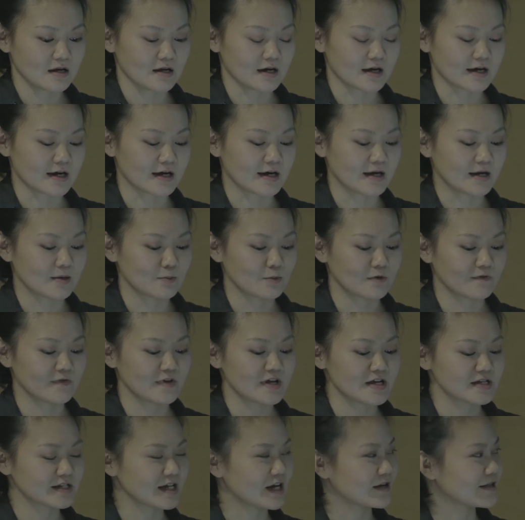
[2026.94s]
With the
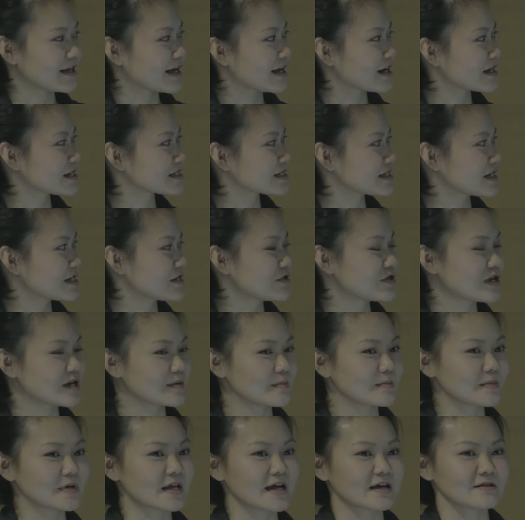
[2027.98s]
Intel Edison, you
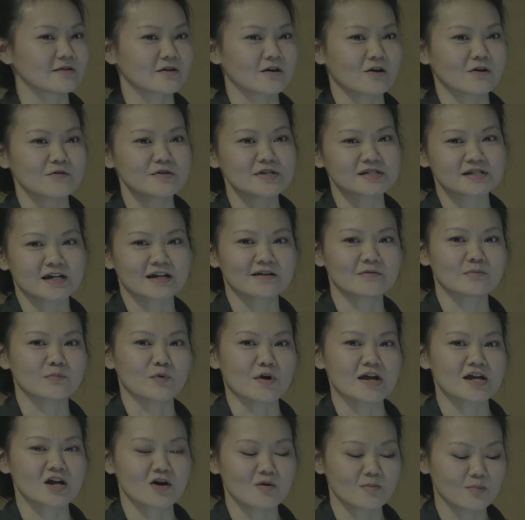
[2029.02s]
can get all these kind of
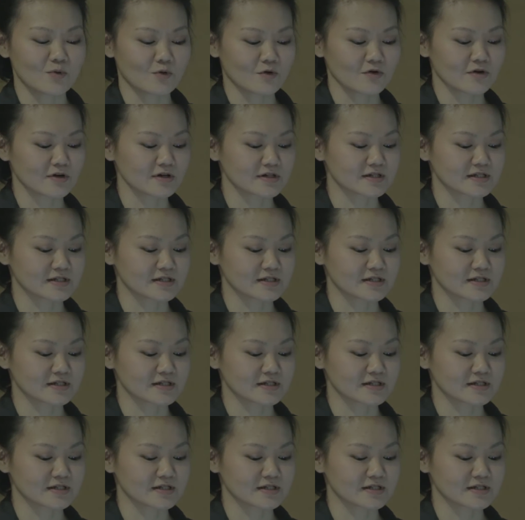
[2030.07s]
breakout boards.